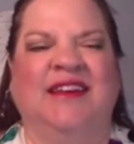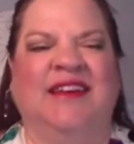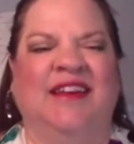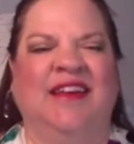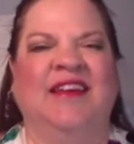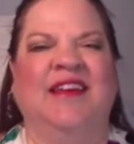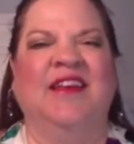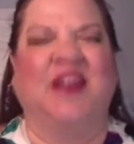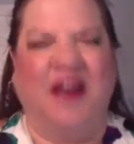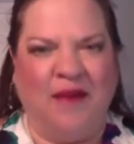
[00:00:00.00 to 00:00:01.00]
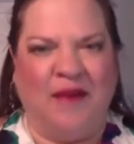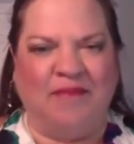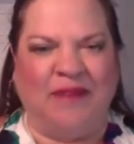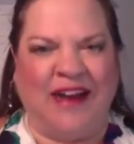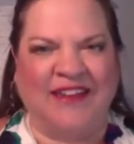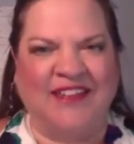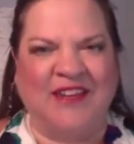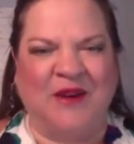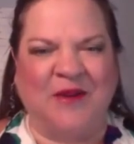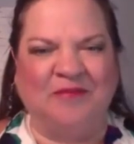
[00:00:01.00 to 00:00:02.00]
in the comment box
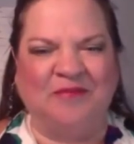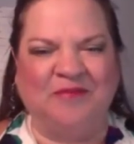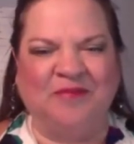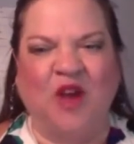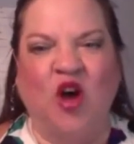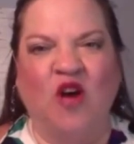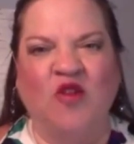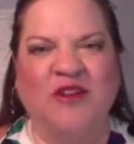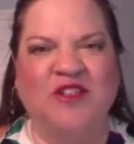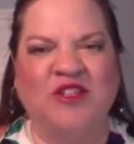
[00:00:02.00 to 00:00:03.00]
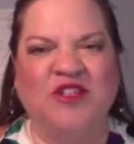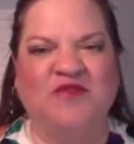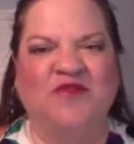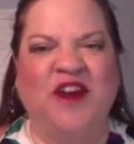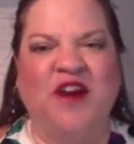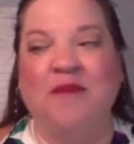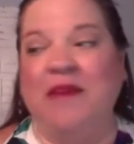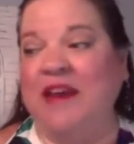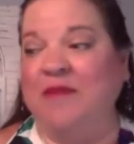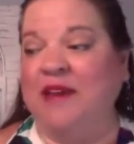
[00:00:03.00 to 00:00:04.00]
here. All questions are fair. I
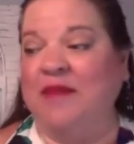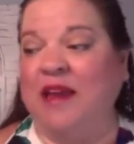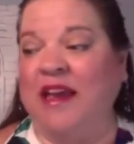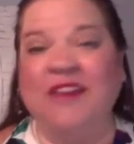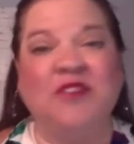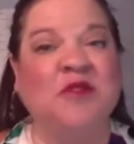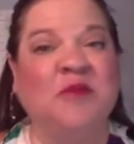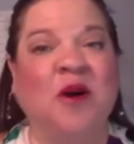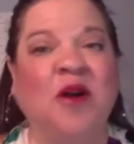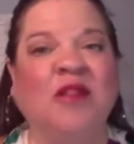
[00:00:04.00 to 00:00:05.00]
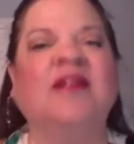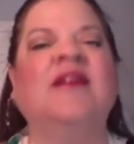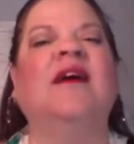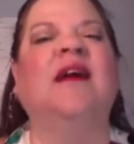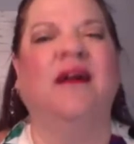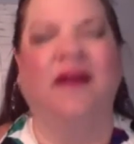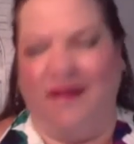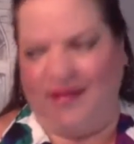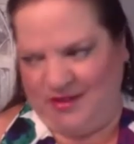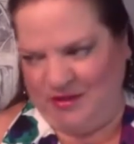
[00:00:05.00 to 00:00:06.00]
may not be able to answer them all, and
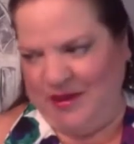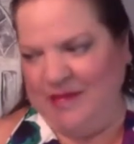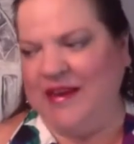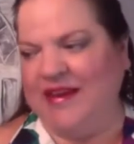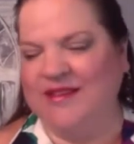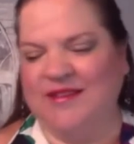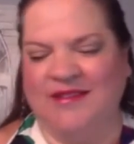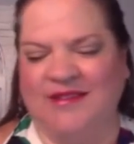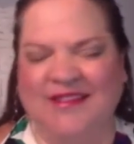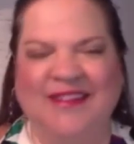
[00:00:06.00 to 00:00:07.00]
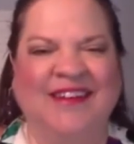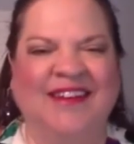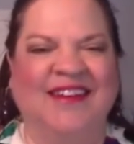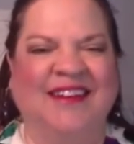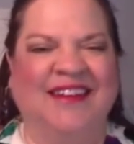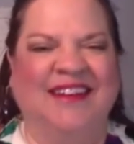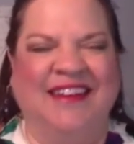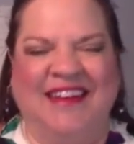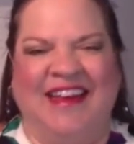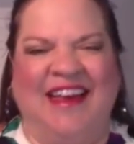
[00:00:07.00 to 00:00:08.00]
I'll do my best.
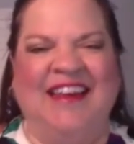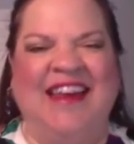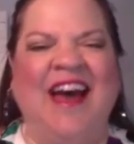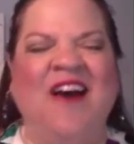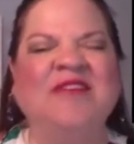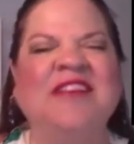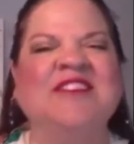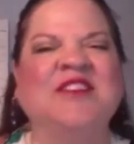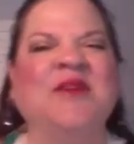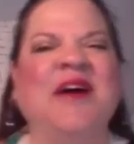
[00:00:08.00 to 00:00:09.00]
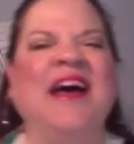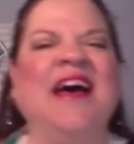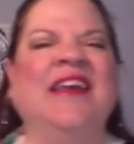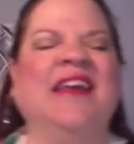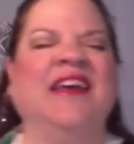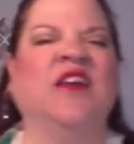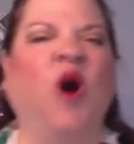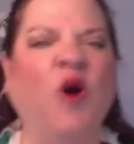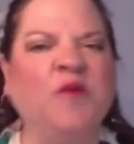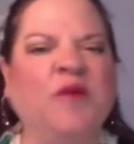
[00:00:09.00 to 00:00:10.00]
And now let's go ahead and
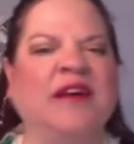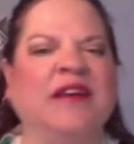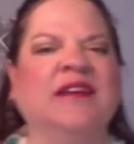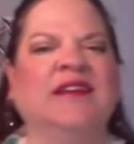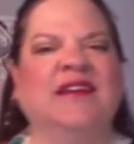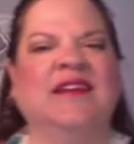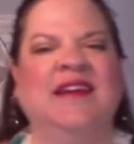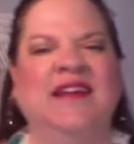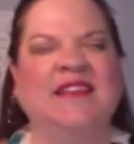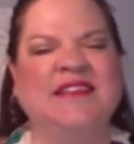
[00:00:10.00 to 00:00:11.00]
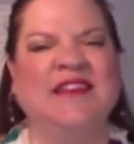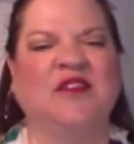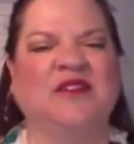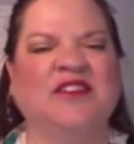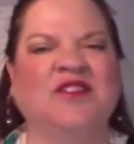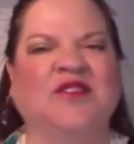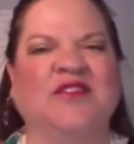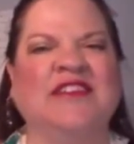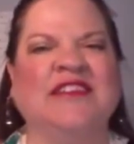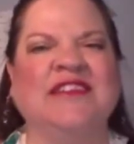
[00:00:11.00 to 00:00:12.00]
open this sacred
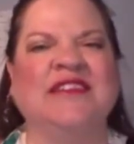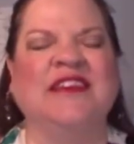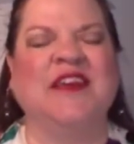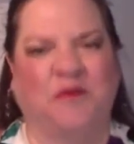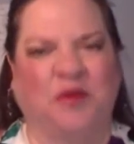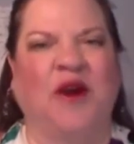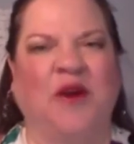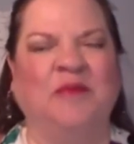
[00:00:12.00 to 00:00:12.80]
service in prayer.